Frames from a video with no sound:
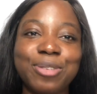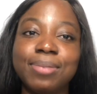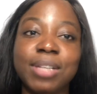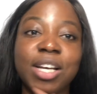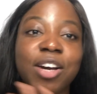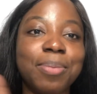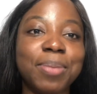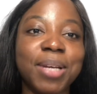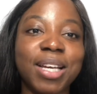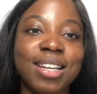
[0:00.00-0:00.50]

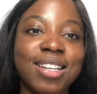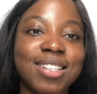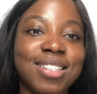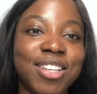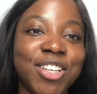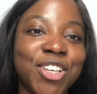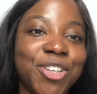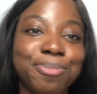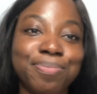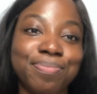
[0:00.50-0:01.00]
No, I'm not gonna
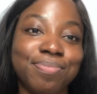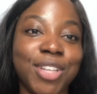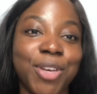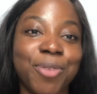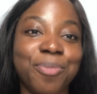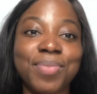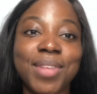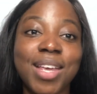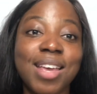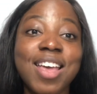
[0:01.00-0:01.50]
tell you. No,
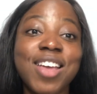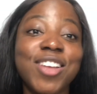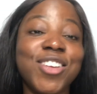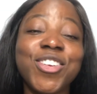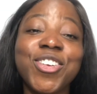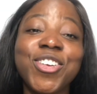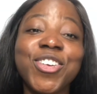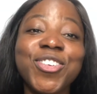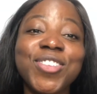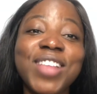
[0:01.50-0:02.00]
no,
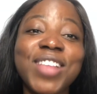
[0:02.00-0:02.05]
no, no.